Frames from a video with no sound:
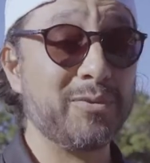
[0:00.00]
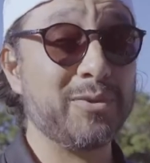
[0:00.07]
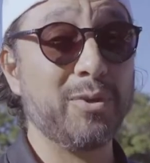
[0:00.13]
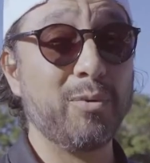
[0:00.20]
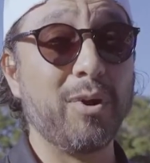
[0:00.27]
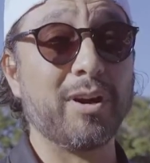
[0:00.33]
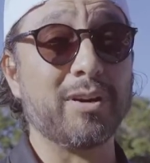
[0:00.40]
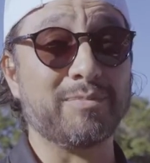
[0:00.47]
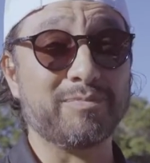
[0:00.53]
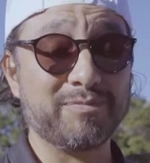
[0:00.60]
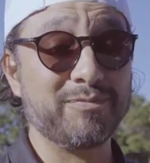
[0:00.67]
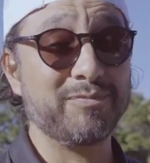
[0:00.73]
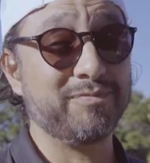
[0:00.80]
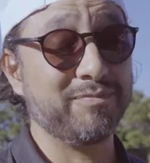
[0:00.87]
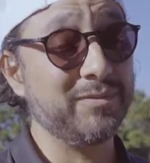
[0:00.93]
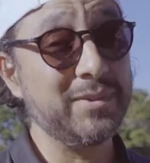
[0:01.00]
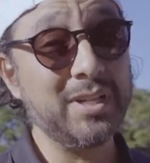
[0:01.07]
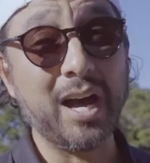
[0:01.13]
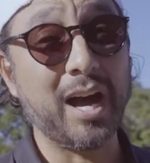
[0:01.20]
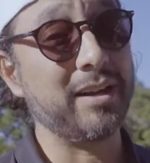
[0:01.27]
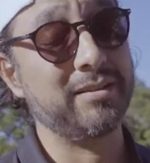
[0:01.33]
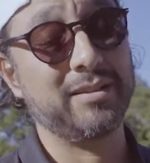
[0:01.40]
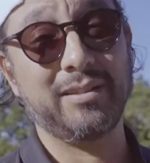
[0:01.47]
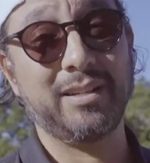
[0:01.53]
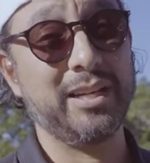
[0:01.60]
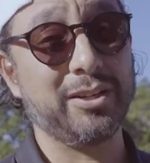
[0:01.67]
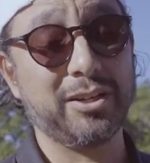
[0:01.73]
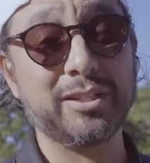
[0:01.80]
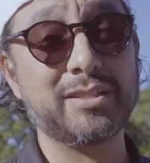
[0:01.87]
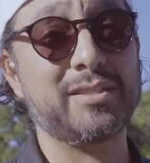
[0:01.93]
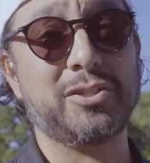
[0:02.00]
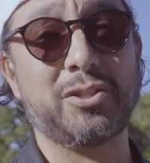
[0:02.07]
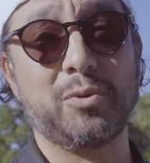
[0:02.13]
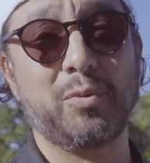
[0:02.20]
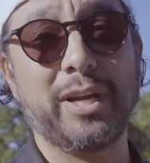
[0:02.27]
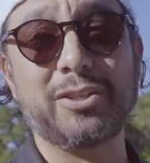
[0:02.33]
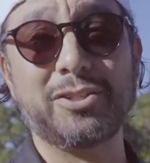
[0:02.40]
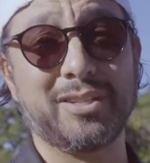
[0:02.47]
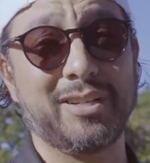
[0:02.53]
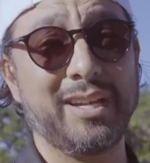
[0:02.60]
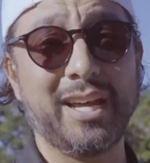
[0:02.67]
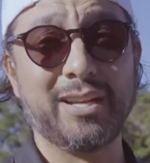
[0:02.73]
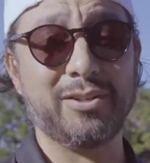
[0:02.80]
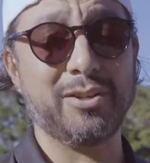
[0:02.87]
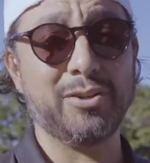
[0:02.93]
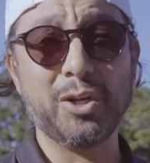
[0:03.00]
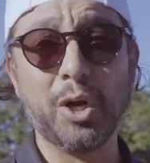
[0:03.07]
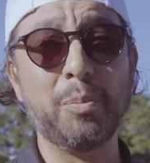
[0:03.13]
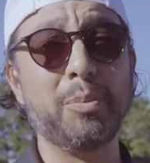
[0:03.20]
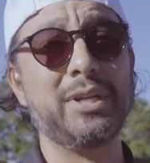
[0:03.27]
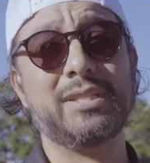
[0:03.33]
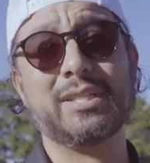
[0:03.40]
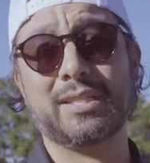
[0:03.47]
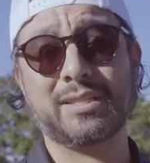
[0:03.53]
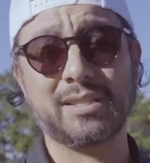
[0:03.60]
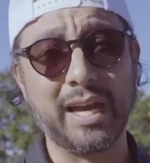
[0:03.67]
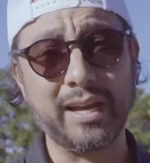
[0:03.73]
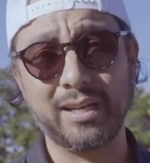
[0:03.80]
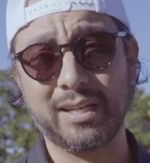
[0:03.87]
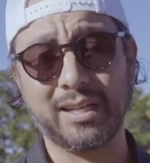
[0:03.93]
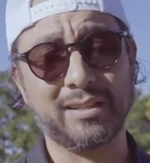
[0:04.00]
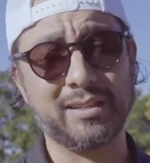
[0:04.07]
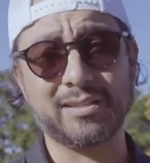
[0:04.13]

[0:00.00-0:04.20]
you are not in a good situation, and nobody's excited to get